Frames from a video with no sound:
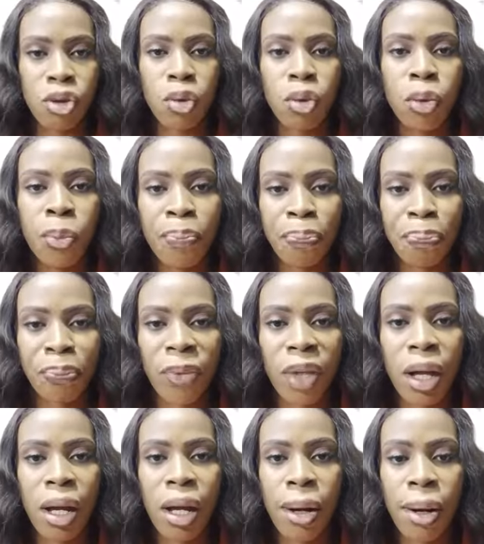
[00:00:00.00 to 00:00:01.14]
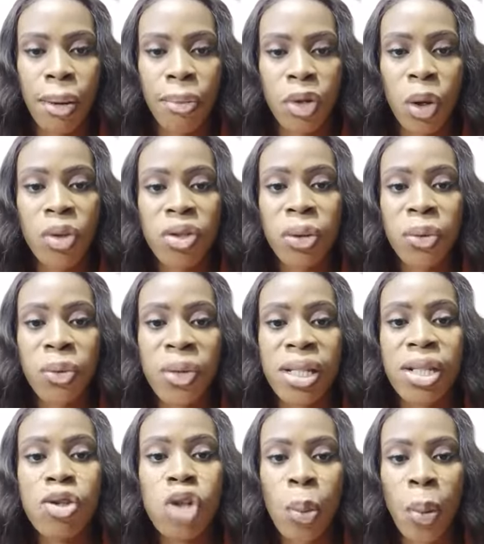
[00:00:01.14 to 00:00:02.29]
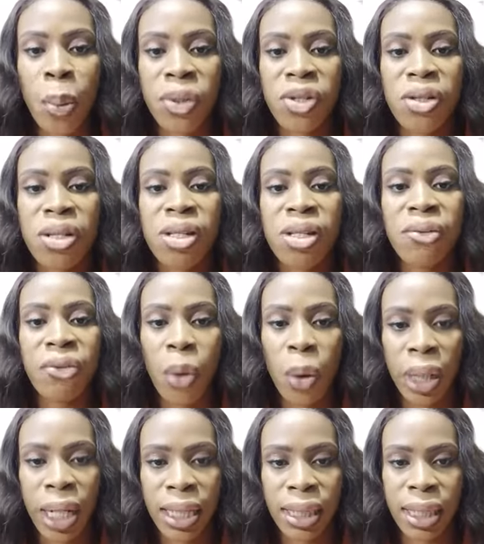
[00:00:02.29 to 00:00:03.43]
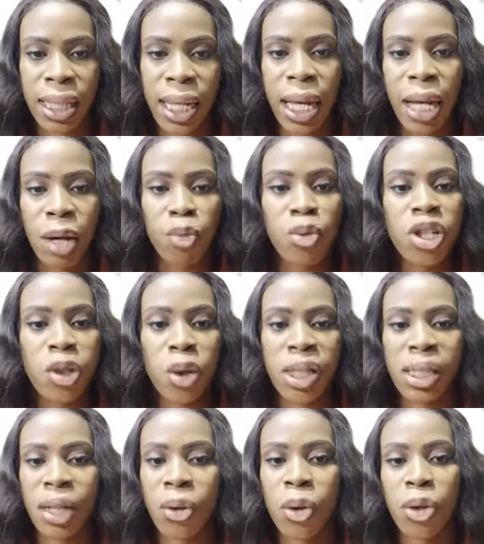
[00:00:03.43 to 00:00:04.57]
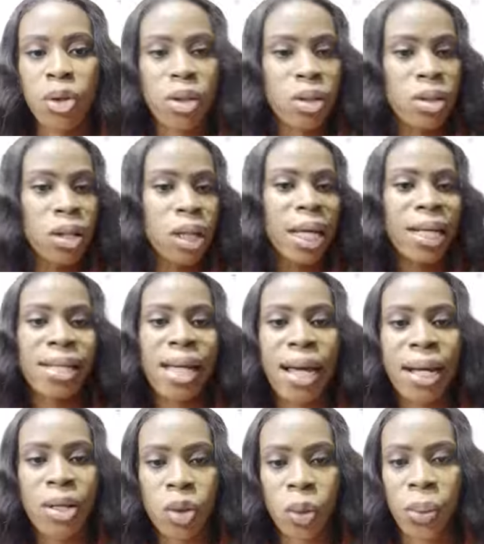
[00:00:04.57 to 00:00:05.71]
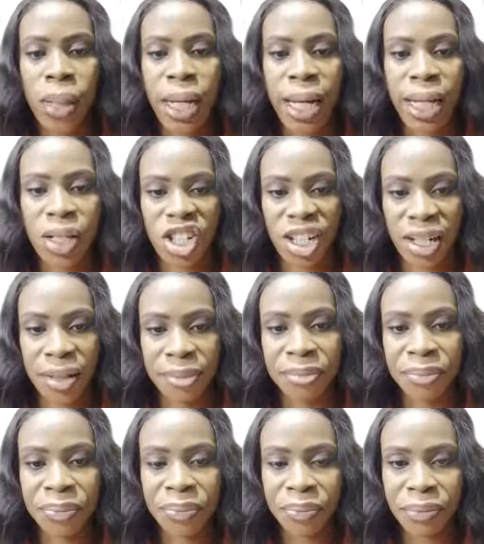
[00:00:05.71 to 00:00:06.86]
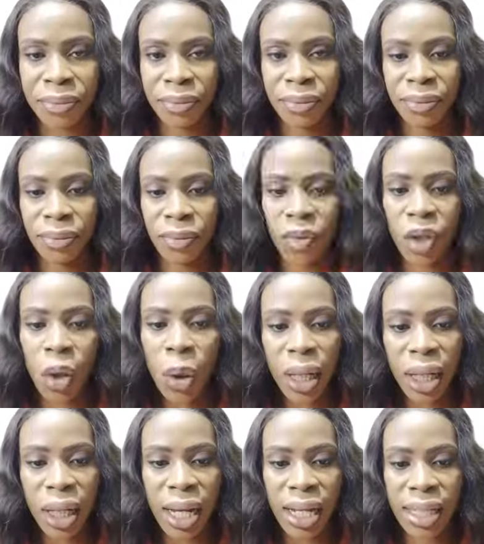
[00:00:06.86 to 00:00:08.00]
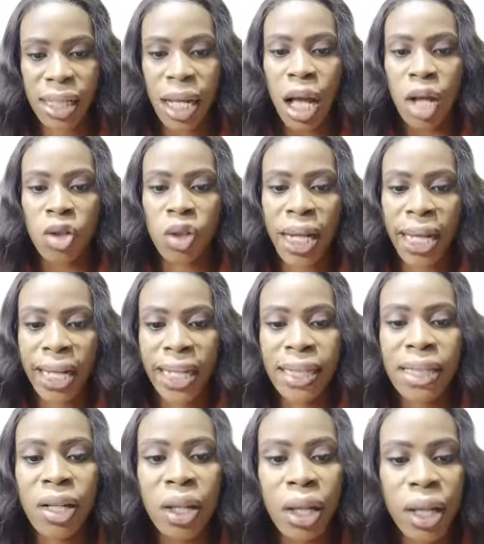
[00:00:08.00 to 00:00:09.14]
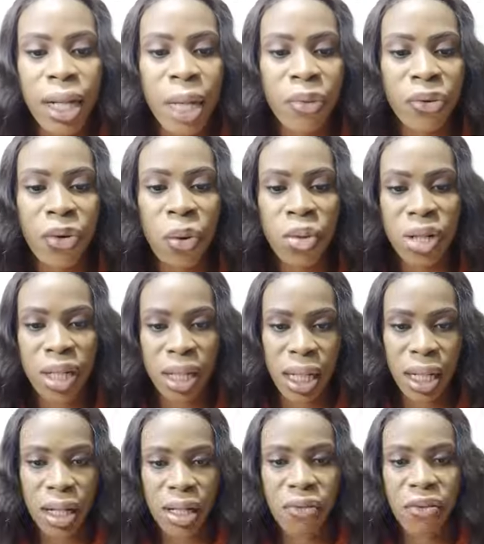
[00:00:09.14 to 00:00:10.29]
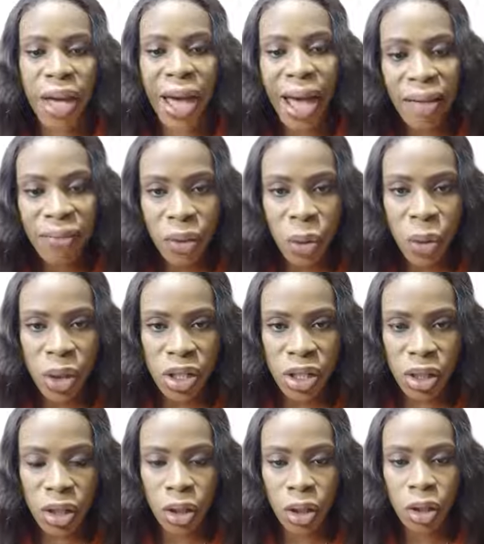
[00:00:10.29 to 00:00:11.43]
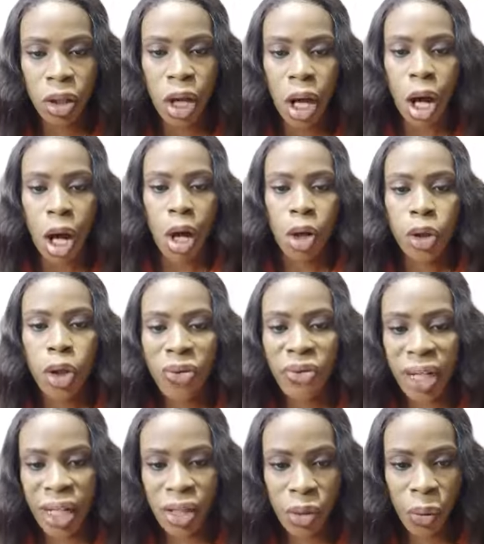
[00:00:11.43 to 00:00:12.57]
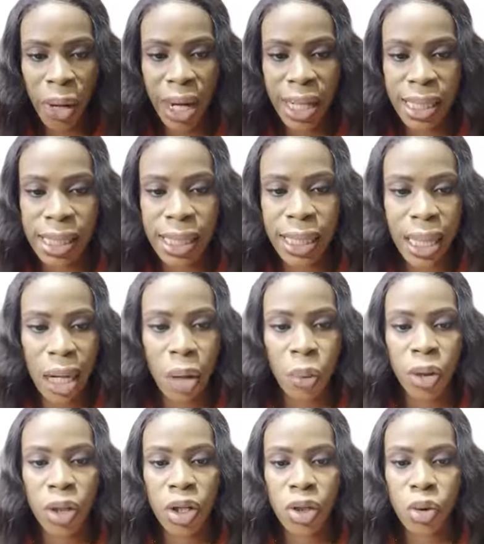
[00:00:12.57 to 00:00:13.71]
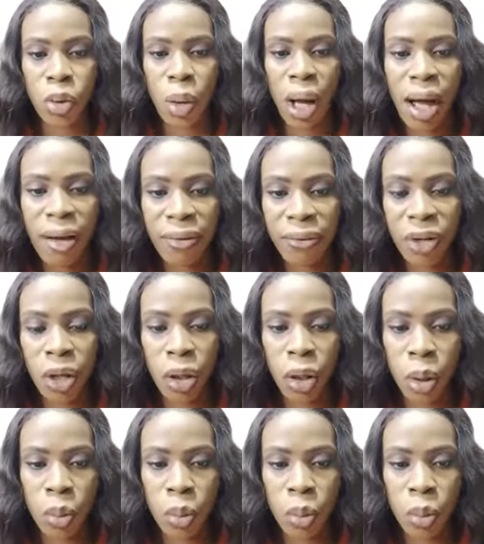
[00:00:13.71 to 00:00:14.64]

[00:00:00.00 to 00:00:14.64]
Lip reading: to you're also creating job opportunities for others, which cut across the entire supply chain. Okay, guys, so like I said earlier before we started, if you have a question, don't forget to write it down. We're going to have